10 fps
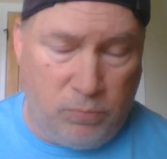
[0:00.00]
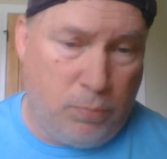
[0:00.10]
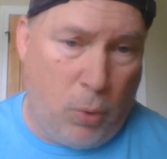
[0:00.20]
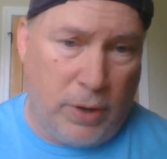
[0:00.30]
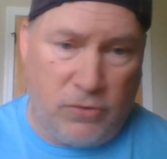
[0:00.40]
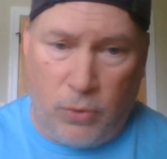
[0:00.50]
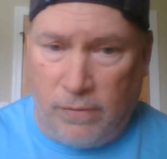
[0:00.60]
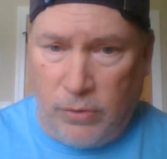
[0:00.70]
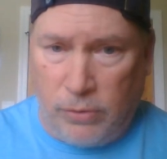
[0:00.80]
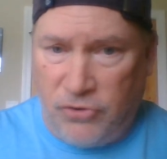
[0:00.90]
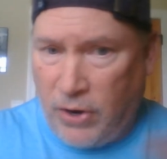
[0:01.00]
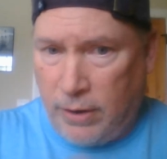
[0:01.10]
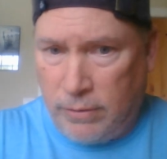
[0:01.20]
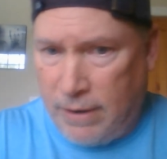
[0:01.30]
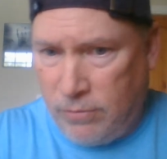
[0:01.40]
boy, 12-year-old
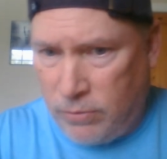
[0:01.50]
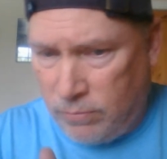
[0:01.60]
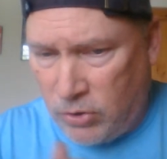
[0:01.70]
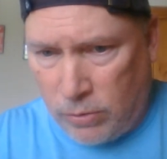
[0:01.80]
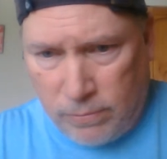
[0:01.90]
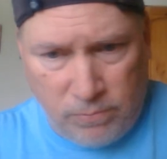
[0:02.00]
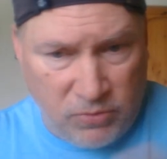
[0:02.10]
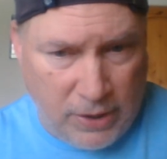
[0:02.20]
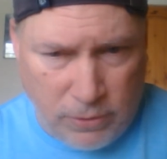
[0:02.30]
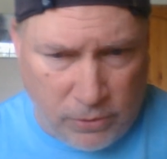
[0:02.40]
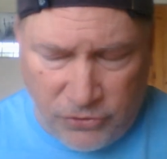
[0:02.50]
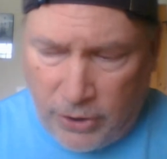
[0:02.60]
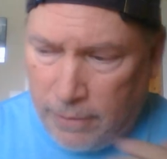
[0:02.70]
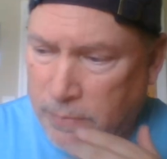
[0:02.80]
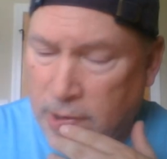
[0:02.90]
child, 11-year-old, 10-year-old
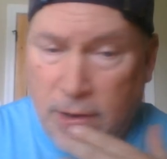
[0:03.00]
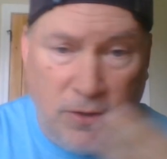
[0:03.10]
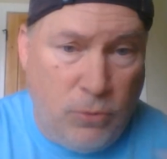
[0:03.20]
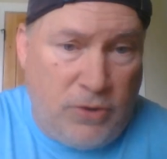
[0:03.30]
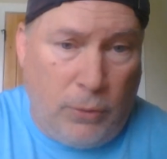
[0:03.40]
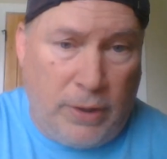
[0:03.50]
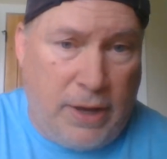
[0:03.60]
child. You totally